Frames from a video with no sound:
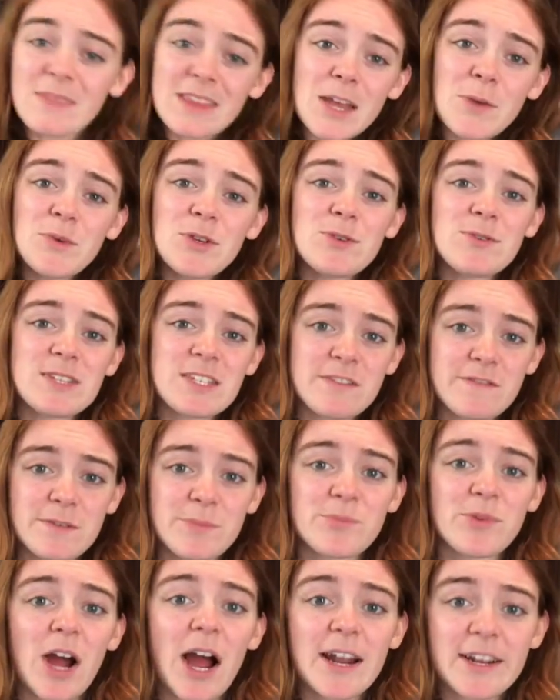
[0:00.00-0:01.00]
and we use
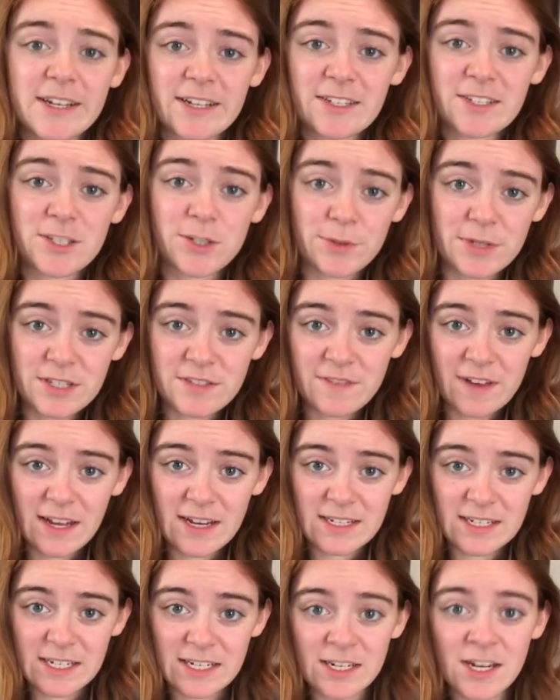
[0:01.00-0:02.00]
different products, so it's
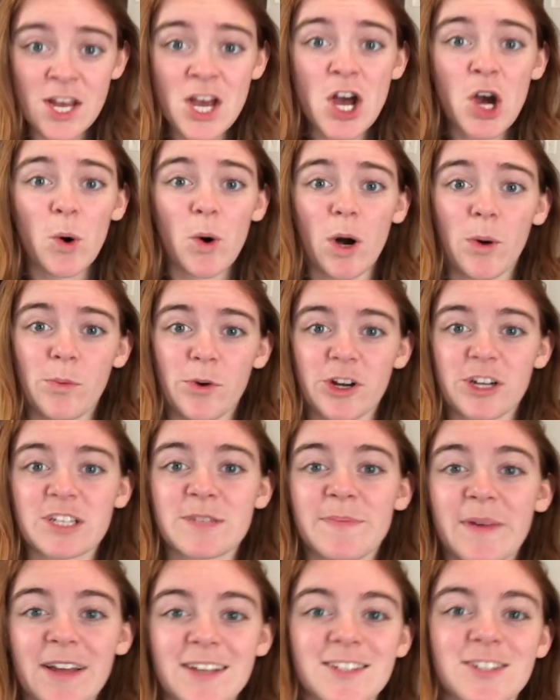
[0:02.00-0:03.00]
finding what works
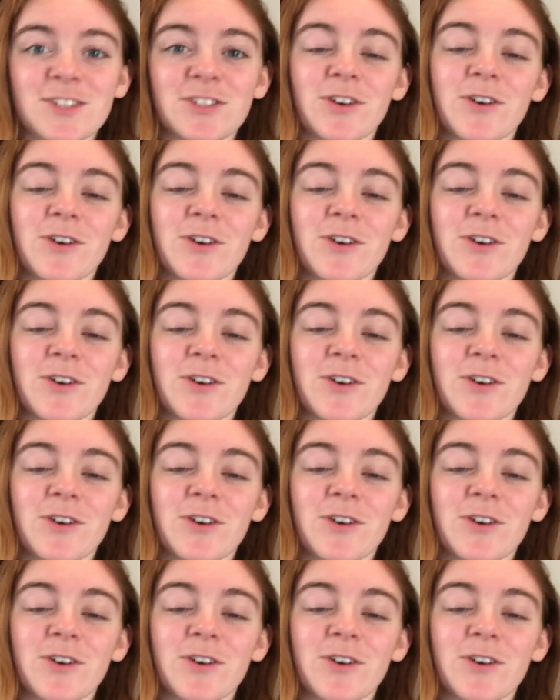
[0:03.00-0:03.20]
best.